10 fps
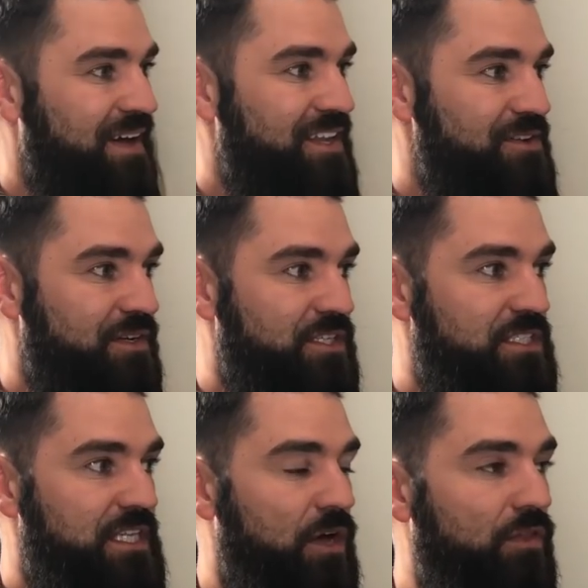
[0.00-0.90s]
But you could
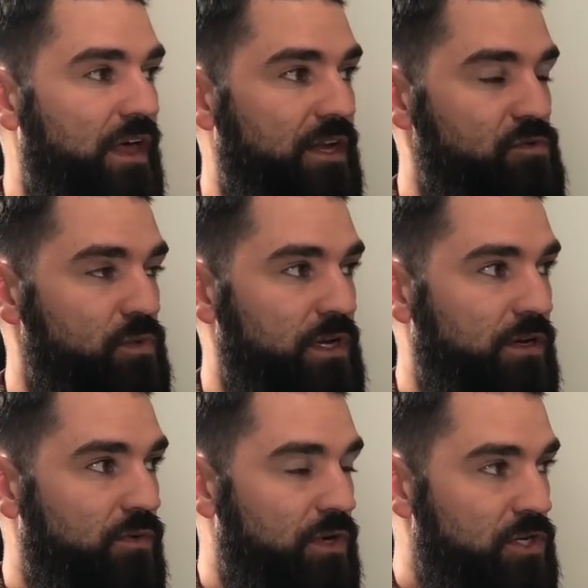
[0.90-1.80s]
just tell that
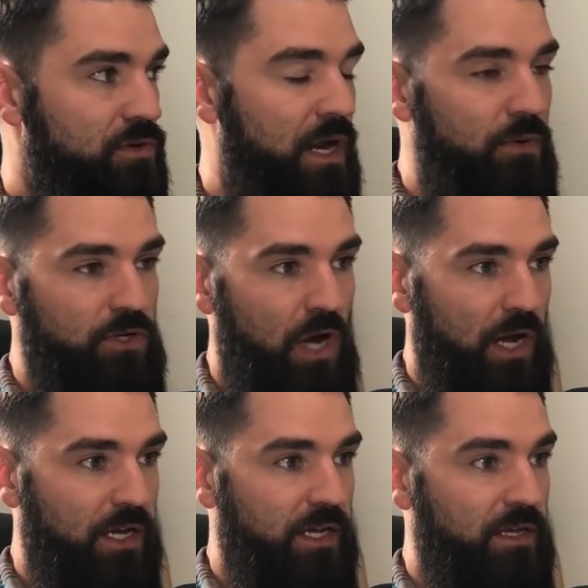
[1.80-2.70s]
when when you and I were
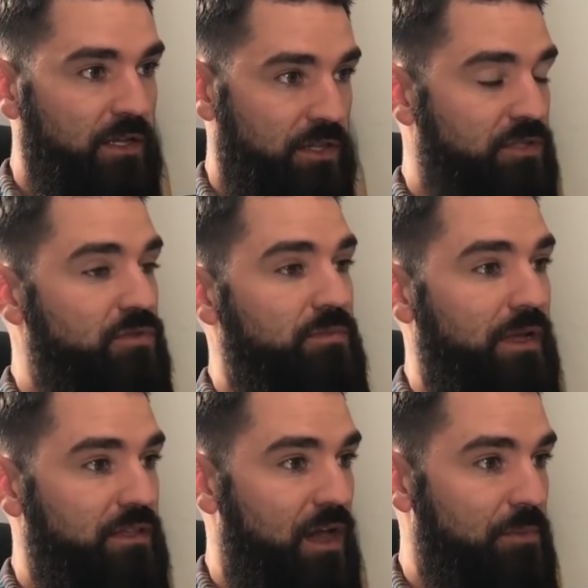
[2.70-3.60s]
talking, and this was
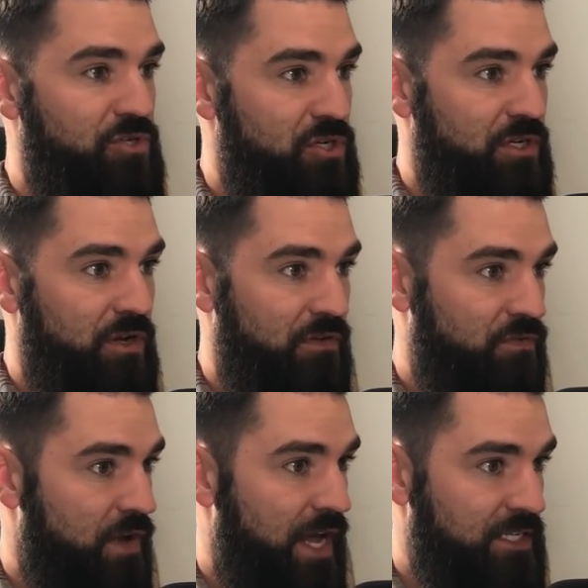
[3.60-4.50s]
about the opportunity
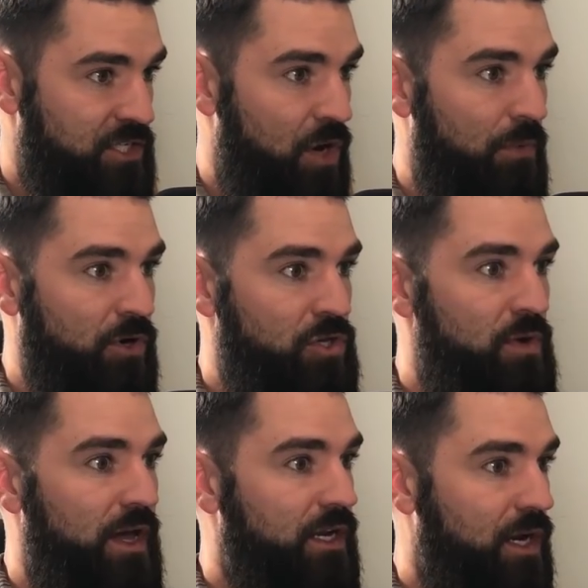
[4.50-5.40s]
of at Domo,
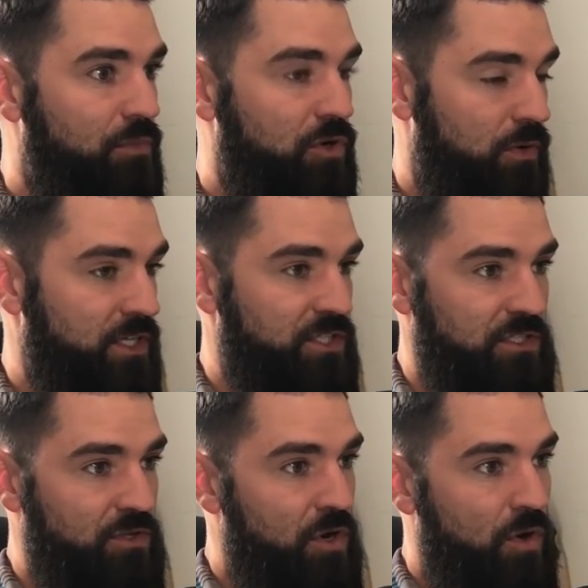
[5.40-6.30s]
you had a yeah. couple
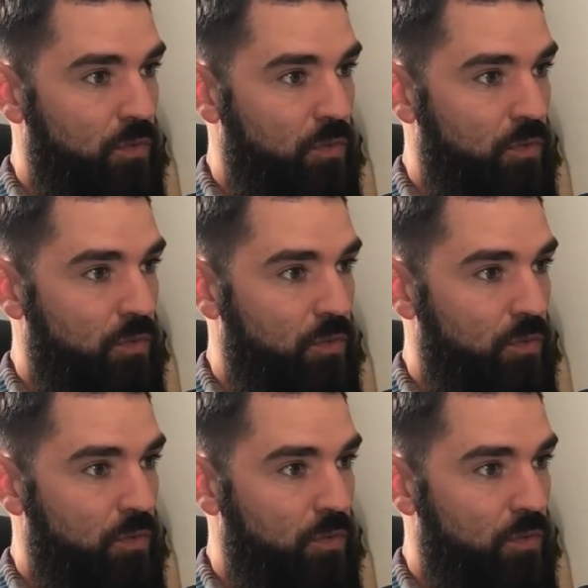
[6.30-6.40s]
questions.